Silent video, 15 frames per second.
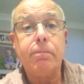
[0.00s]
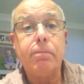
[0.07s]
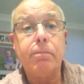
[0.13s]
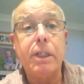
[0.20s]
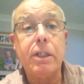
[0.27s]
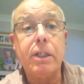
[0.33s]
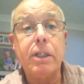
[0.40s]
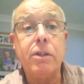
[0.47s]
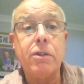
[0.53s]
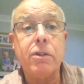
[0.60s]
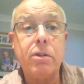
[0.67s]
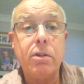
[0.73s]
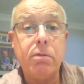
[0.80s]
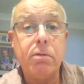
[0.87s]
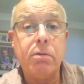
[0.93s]
because
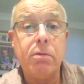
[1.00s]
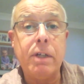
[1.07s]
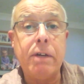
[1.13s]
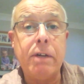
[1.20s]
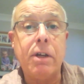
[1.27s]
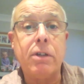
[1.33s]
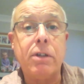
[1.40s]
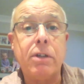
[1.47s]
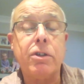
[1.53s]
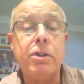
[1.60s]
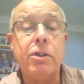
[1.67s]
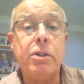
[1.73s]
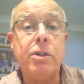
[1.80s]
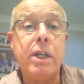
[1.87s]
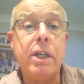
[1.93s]
they're
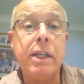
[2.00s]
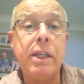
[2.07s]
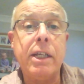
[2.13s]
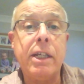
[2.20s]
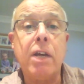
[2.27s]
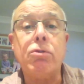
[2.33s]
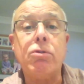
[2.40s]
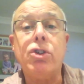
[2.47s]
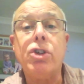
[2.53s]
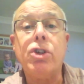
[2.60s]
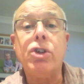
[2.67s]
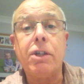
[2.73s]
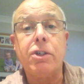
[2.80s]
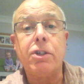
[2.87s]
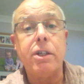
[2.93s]
understood and they don't
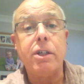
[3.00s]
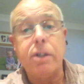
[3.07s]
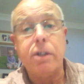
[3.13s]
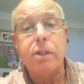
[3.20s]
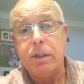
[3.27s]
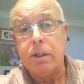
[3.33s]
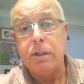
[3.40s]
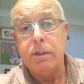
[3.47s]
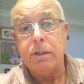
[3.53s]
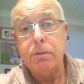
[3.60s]
judge each other,